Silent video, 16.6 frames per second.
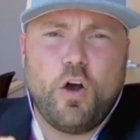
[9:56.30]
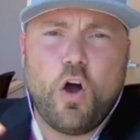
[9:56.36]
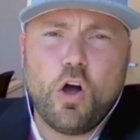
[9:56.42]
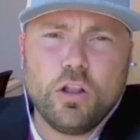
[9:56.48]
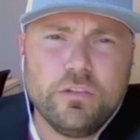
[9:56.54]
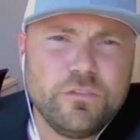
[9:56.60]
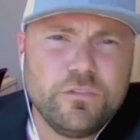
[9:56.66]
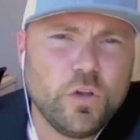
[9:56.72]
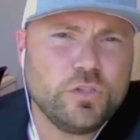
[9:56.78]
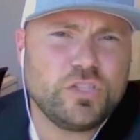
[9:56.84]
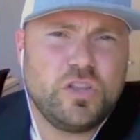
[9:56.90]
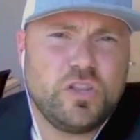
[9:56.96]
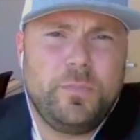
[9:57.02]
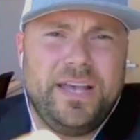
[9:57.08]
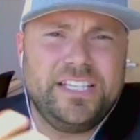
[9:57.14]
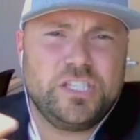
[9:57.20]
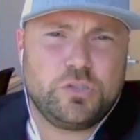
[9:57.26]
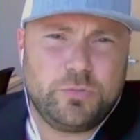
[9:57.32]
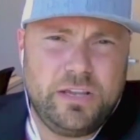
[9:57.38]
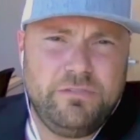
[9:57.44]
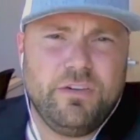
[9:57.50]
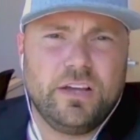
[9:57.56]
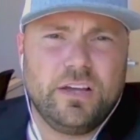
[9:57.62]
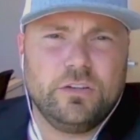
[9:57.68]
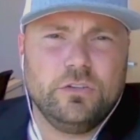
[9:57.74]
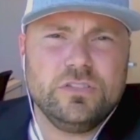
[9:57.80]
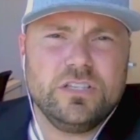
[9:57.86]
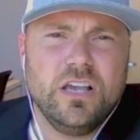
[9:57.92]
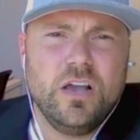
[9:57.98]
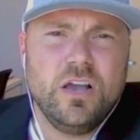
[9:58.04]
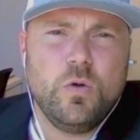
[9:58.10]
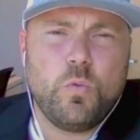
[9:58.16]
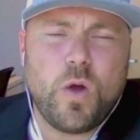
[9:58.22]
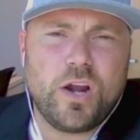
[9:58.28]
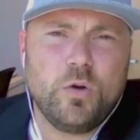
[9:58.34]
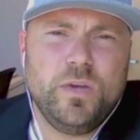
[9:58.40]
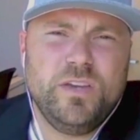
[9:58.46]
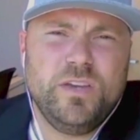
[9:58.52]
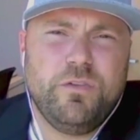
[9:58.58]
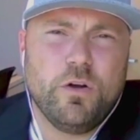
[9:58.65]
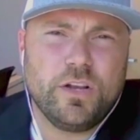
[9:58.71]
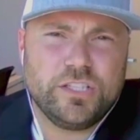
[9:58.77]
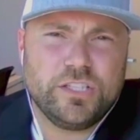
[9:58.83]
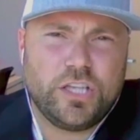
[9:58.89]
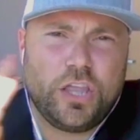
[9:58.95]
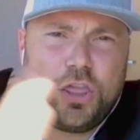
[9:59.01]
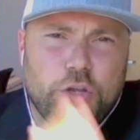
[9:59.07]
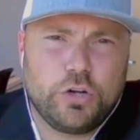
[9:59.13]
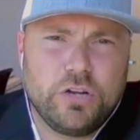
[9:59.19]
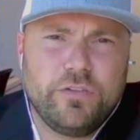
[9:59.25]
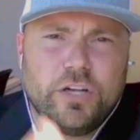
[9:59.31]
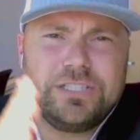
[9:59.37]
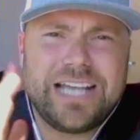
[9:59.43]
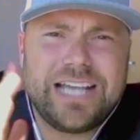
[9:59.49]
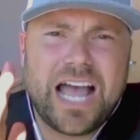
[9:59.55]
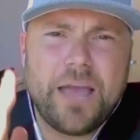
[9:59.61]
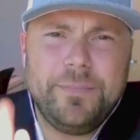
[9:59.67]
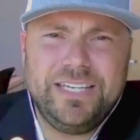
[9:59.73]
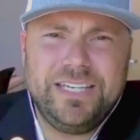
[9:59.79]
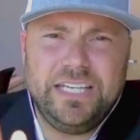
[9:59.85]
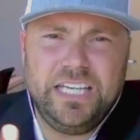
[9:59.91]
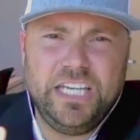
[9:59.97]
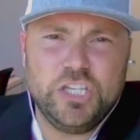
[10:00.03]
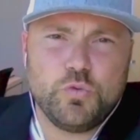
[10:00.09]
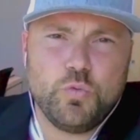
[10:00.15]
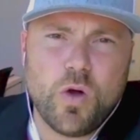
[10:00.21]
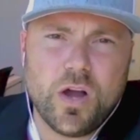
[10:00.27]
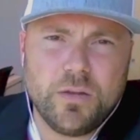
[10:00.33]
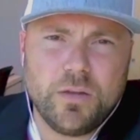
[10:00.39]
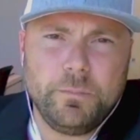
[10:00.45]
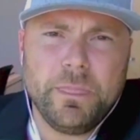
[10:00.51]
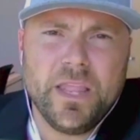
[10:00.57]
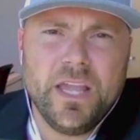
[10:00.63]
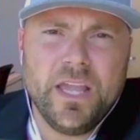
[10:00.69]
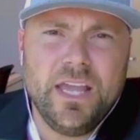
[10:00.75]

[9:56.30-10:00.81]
hey, if all of those are the best 3 funnels, why don't we focus a third of our time into each one?